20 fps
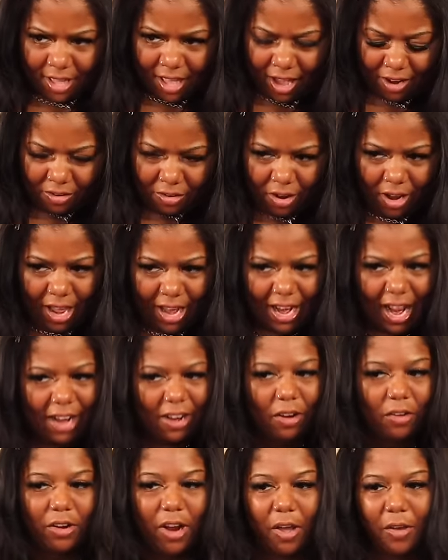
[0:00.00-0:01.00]
I
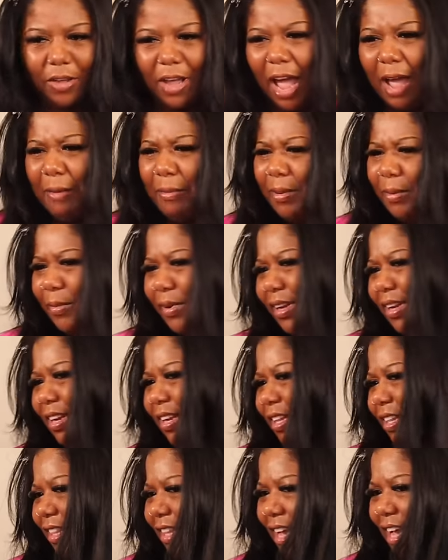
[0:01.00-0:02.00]
don't know. I remember
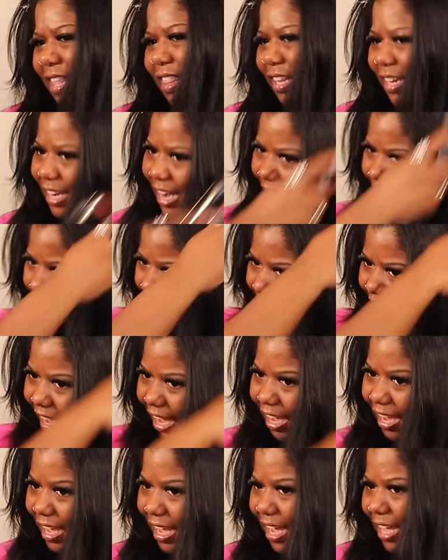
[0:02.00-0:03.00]
the other
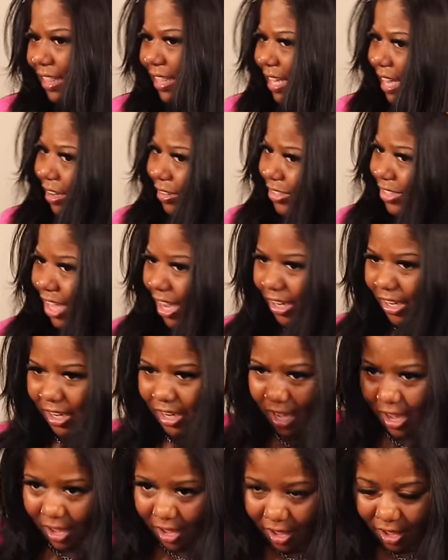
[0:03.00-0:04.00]
day, I think I was talking to
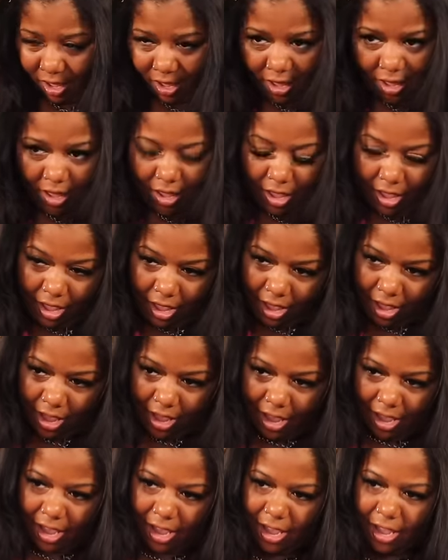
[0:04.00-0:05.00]
y'all,
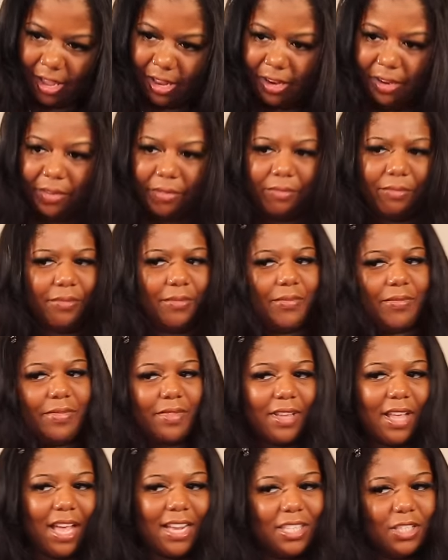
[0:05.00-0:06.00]
and
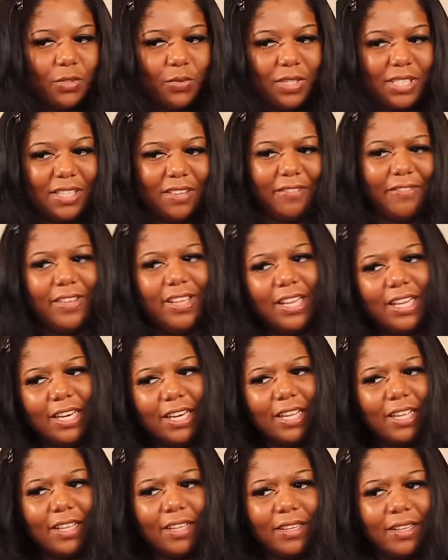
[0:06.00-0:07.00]
I just wasn't feeling
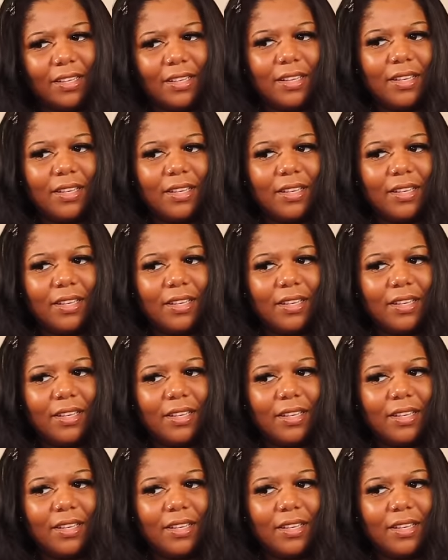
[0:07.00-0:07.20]
it.